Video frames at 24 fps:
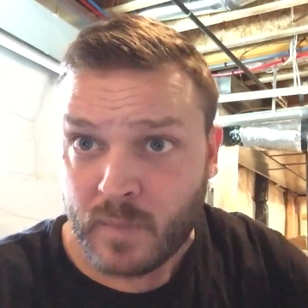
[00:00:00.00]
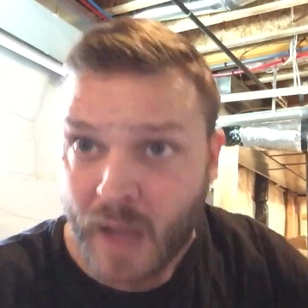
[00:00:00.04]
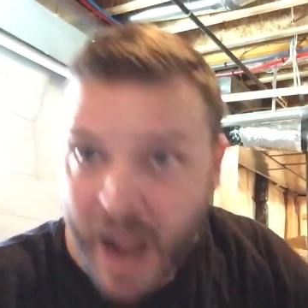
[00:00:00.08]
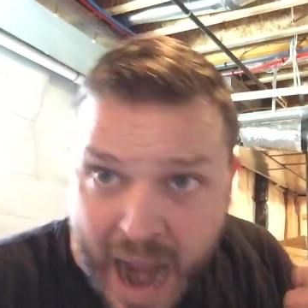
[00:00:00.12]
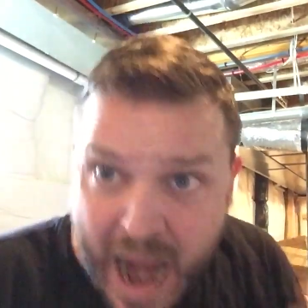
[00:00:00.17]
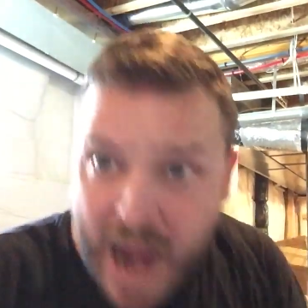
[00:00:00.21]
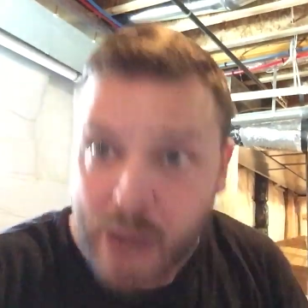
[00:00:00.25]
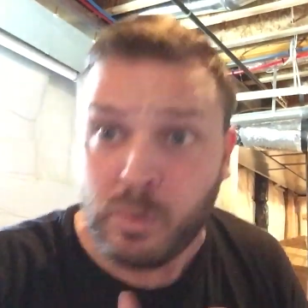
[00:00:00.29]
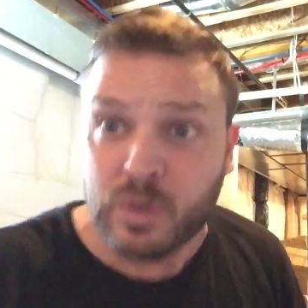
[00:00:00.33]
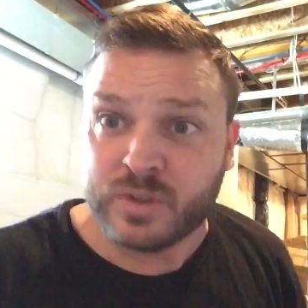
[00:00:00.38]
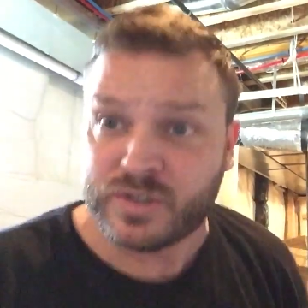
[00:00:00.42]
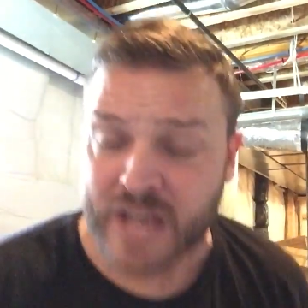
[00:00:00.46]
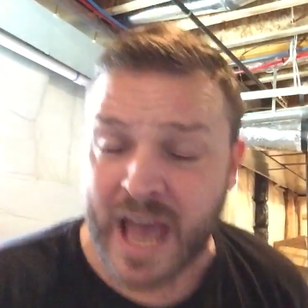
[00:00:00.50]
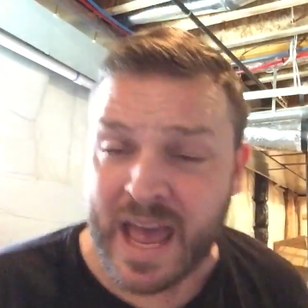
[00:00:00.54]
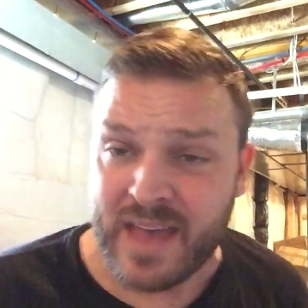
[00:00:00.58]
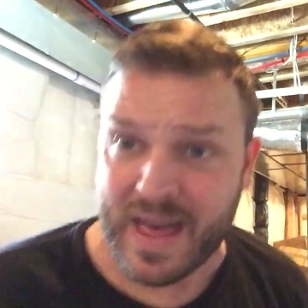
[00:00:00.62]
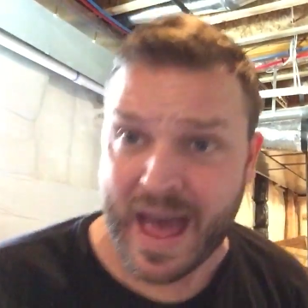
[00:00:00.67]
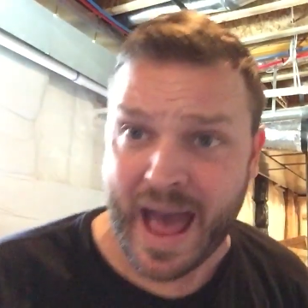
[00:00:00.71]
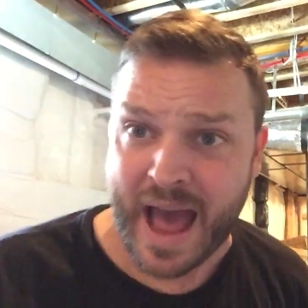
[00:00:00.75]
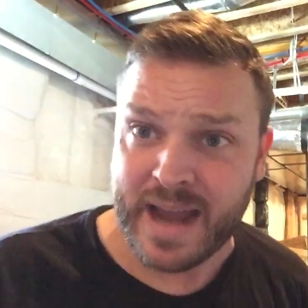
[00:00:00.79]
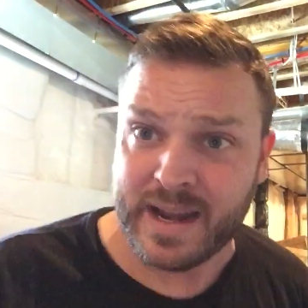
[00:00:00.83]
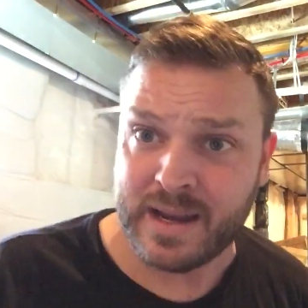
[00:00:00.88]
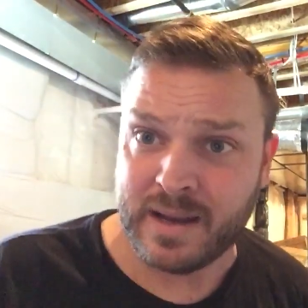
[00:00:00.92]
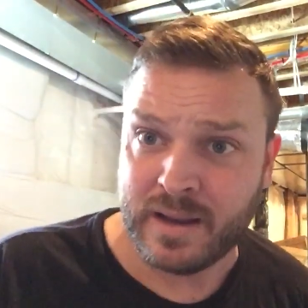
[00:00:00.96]
I will say
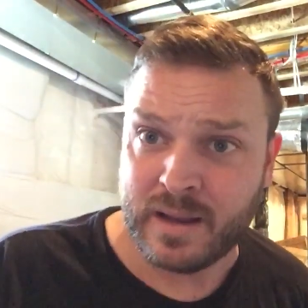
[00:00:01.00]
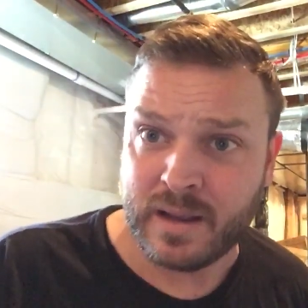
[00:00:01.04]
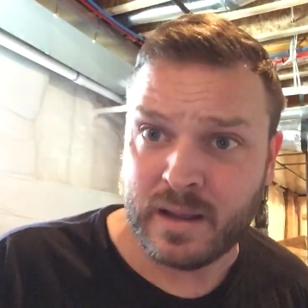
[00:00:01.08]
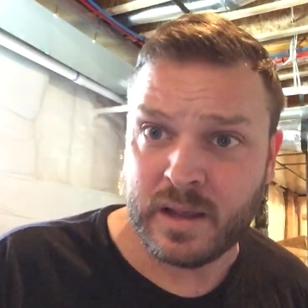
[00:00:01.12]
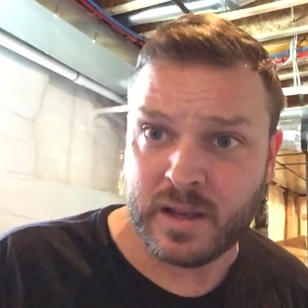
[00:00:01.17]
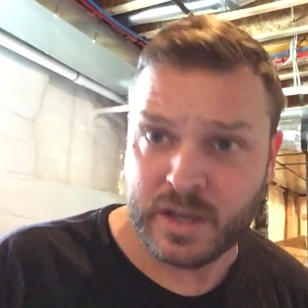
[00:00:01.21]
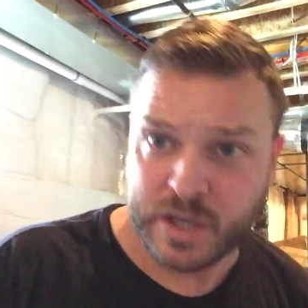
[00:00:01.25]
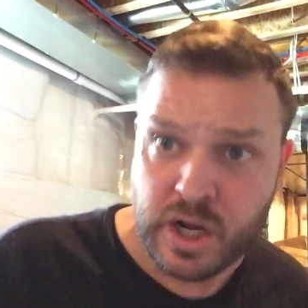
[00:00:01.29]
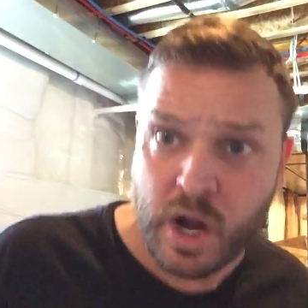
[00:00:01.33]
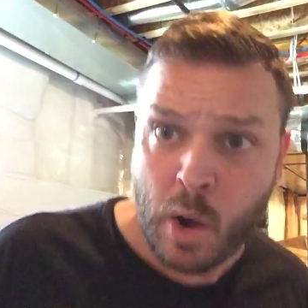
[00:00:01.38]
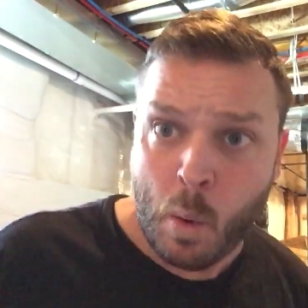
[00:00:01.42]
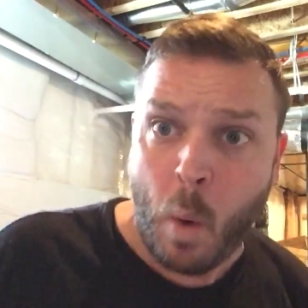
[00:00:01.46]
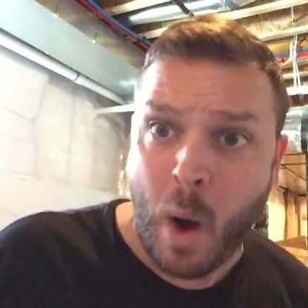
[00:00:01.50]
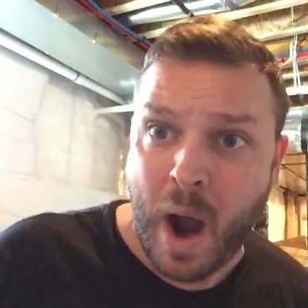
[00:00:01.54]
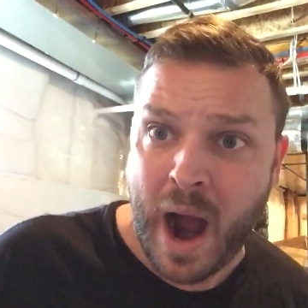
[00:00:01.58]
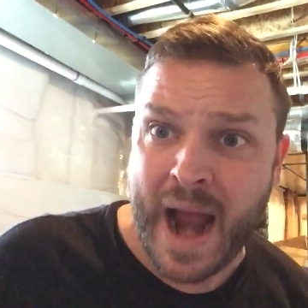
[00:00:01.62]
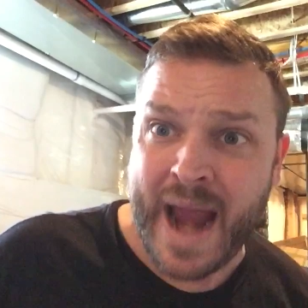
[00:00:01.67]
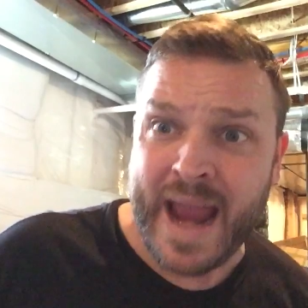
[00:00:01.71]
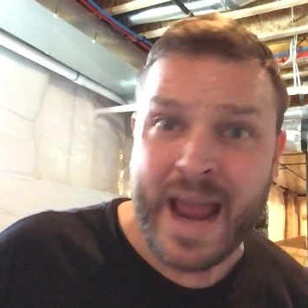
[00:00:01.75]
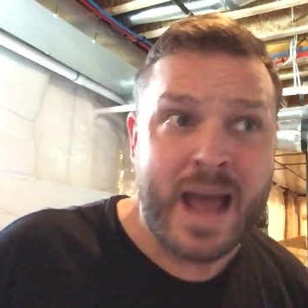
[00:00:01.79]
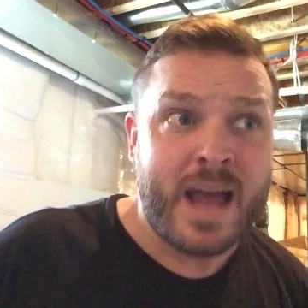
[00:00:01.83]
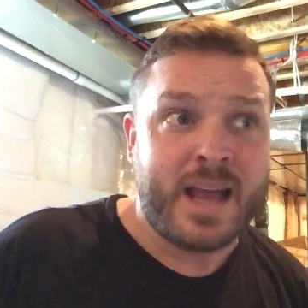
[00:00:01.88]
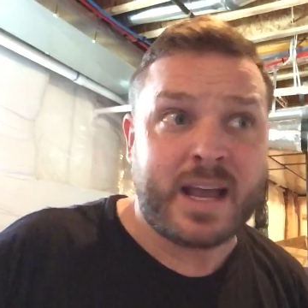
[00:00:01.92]
that. You know why?